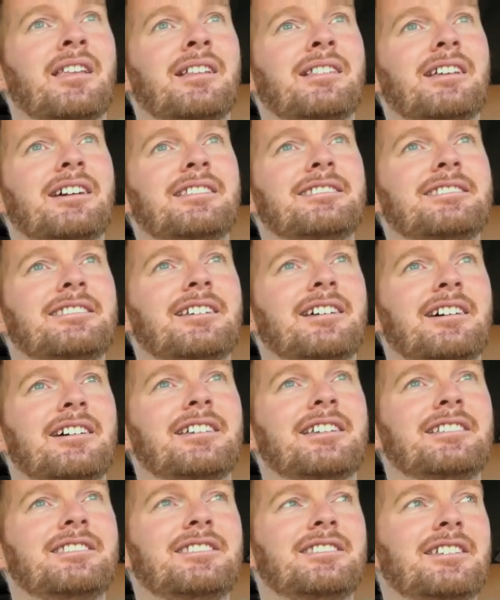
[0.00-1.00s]
let's
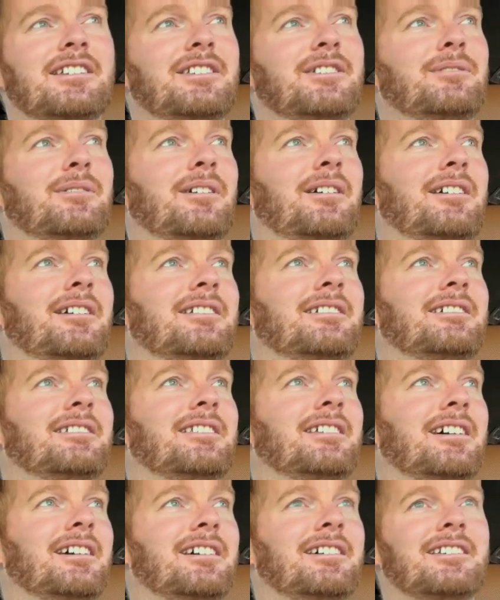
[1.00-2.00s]
continue on and
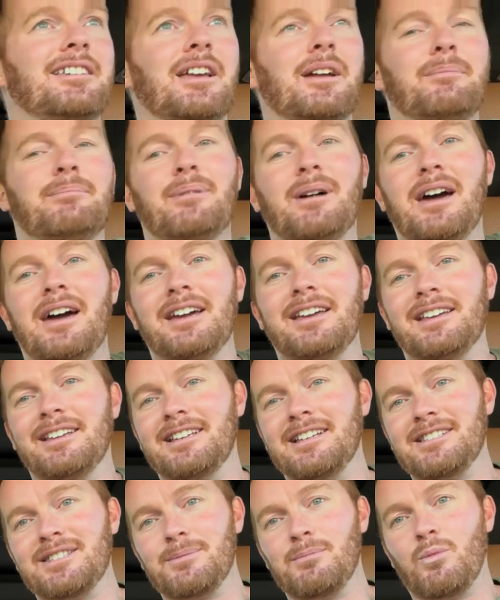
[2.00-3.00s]
get back and
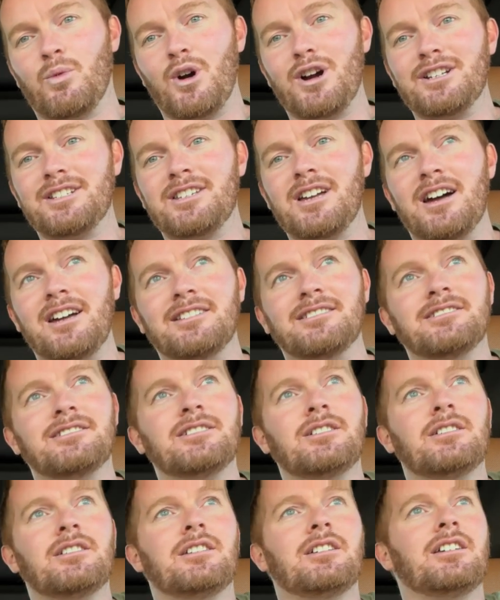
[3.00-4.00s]
get some work done.
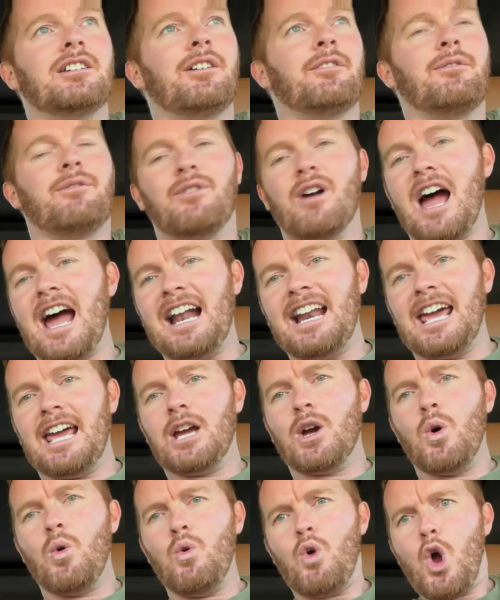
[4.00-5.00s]
Friday,
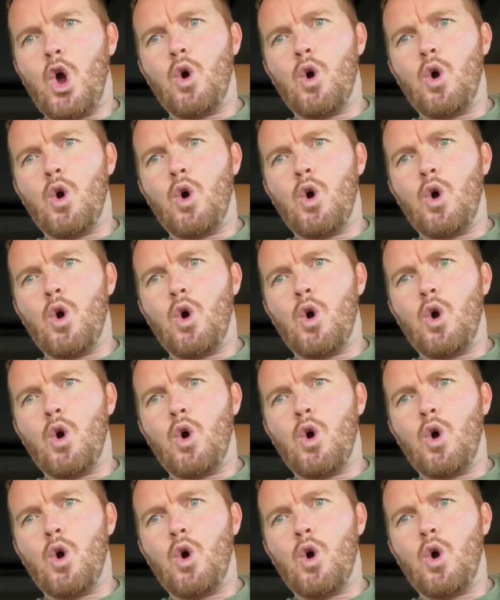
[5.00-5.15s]
woo!